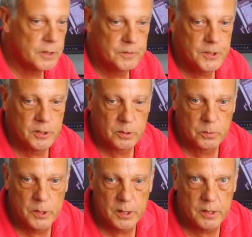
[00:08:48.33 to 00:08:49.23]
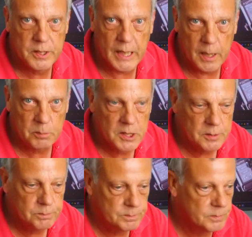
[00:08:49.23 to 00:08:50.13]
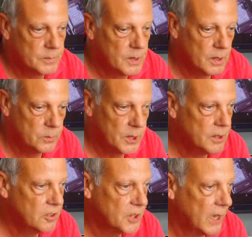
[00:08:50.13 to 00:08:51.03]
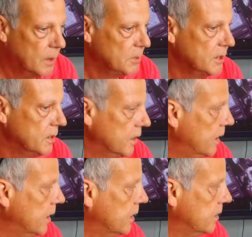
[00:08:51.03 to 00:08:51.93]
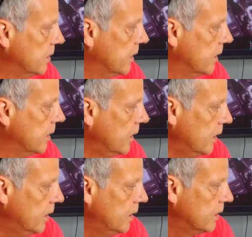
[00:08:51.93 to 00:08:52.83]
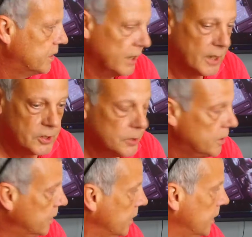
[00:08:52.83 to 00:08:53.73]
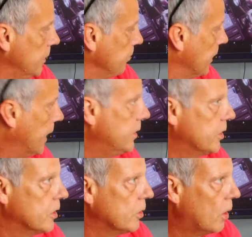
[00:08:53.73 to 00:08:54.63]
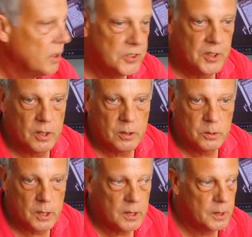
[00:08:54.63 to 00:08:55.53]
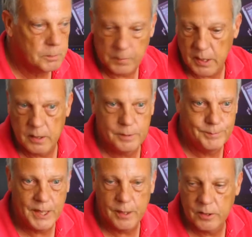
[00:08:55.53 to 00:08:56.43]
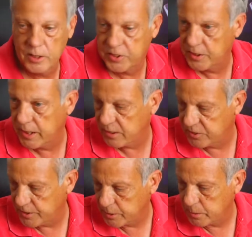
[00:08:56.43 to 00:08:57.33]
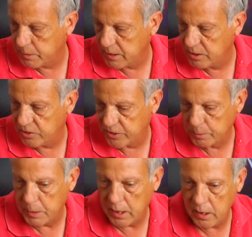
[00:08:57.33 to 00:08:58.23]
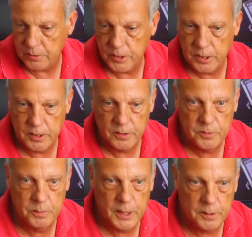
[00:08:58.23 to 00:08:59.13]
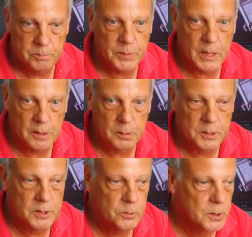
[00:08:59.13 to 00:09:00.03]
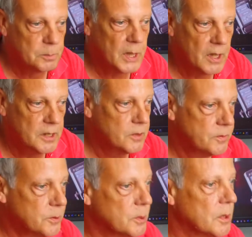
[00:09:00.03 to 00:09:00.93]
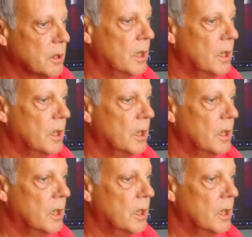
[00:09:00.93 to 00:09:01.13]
field with a tablet, a Windows tablet, and connect to it. And you can also, it's the next thing on my list to buy, really, and probably will buy it for